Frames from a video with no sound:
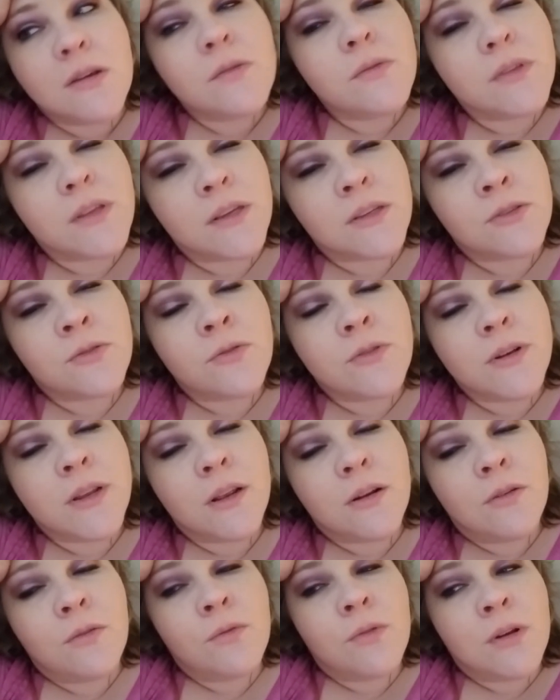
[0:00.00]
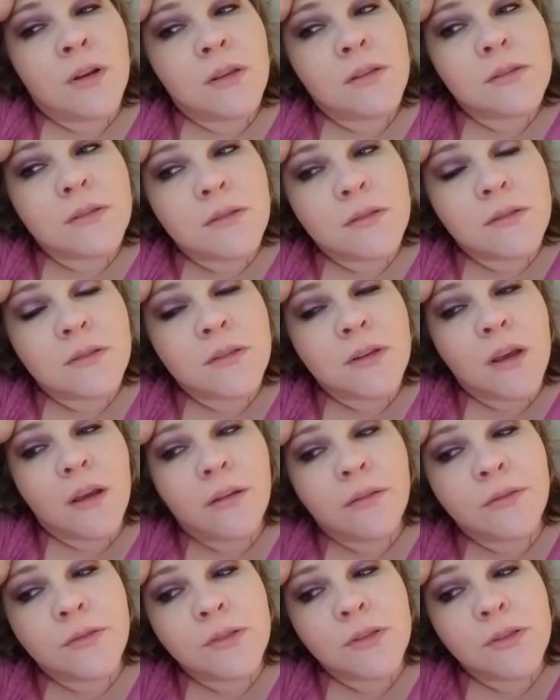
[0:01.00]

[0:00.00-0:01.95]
with like tornado warnings and stuff.